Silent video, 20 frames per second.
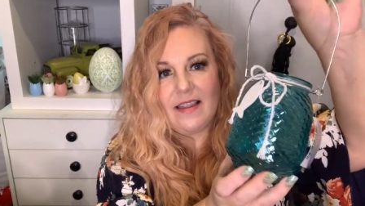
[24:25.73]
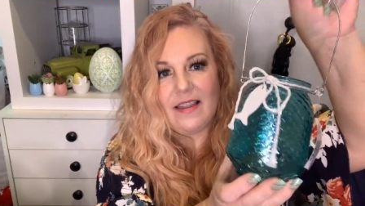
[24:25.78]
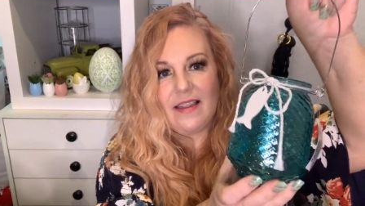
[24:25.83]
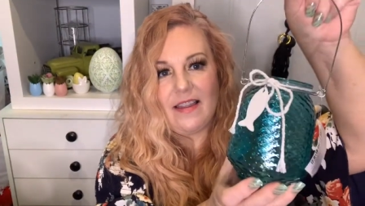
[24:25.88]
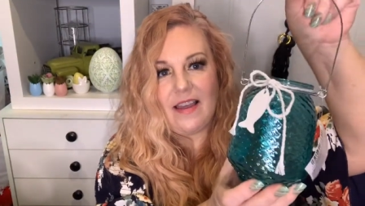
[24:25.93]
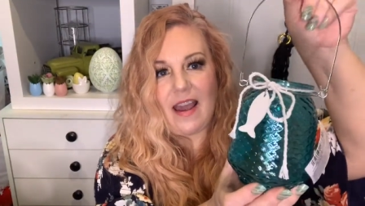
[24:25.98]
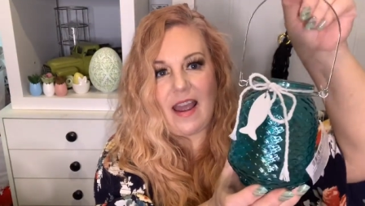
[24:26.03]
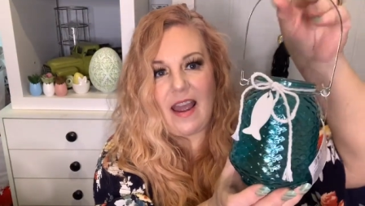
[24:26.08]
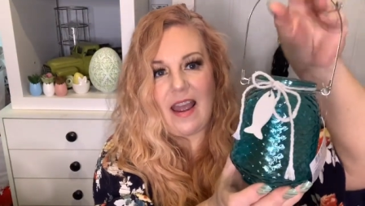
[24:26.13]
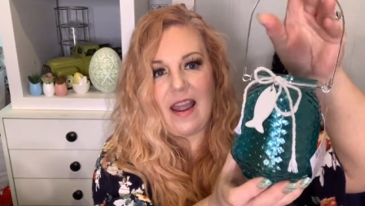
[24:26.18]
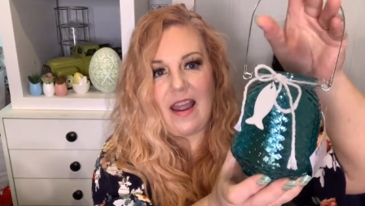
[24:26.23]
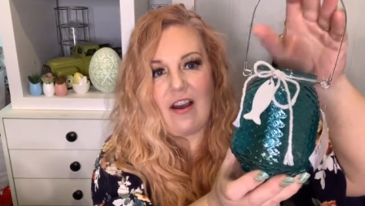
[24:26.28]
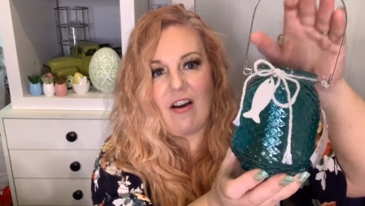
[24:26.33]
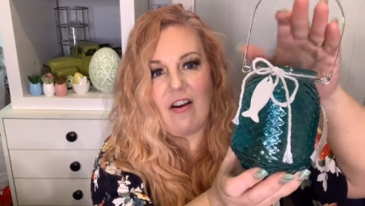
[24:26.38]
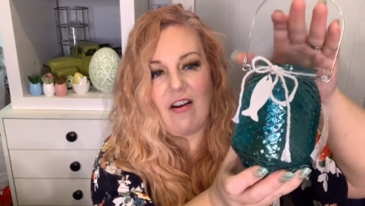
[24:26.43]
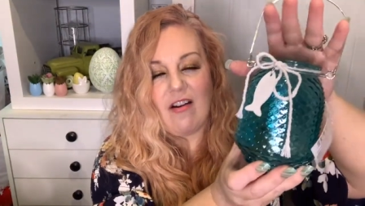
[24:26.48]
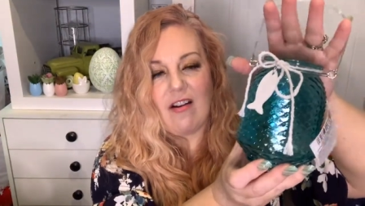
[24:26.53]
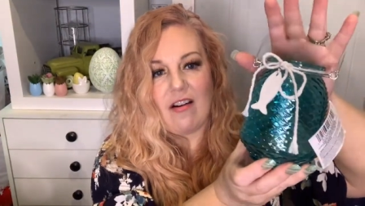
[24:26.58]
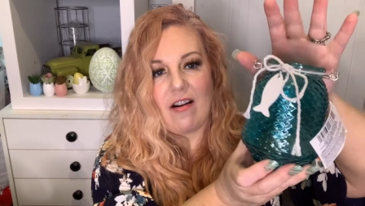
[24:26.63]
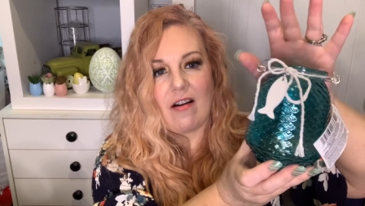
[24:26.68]
they
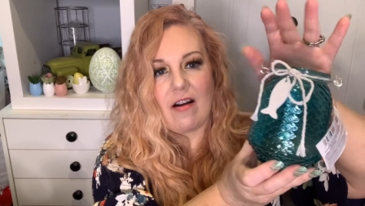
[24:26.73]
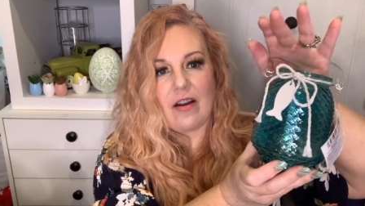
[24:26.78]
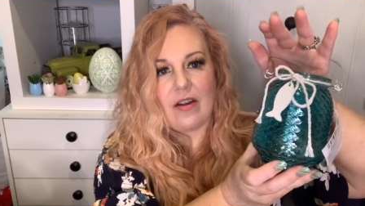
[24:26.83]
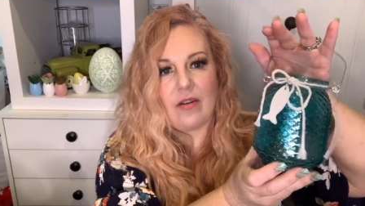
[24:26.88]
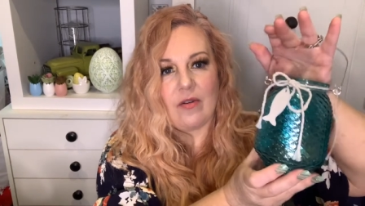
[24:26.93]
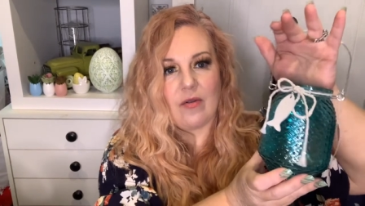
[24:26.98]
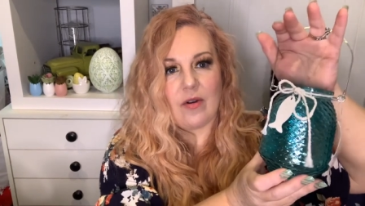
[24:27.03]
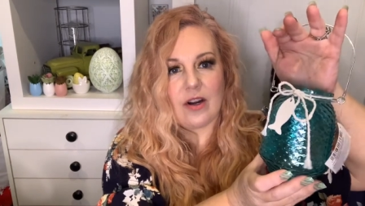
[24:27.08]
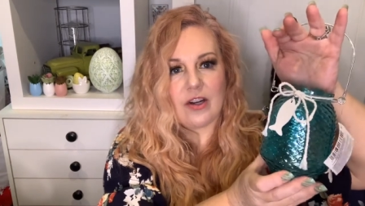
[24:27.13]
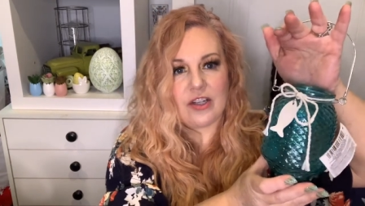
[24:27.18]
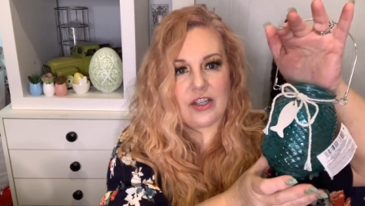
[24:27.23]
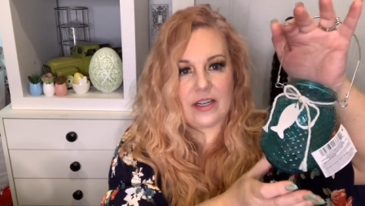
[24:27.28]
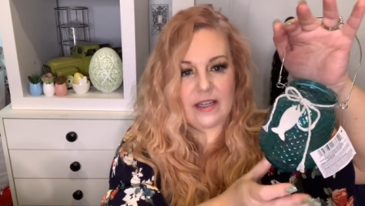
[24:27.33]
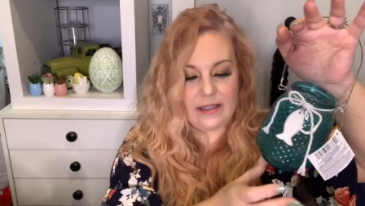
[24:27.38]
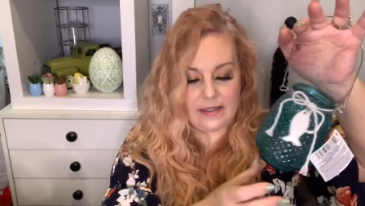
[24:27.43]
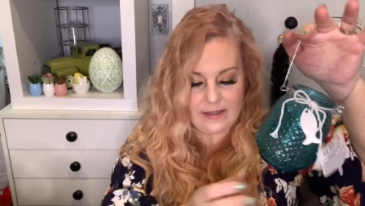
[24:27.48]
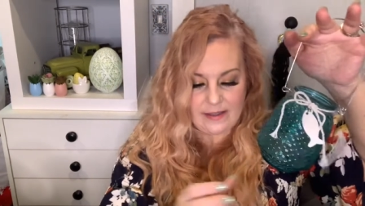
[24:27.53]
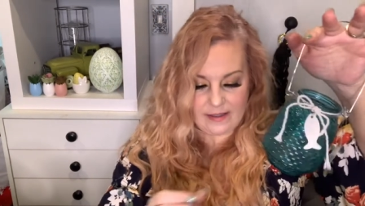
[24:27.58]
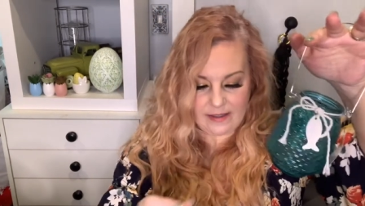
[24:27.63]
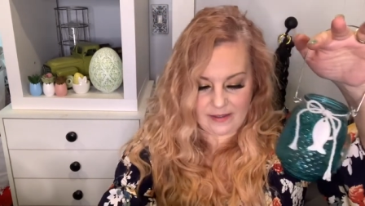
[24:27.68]
are gorgeous.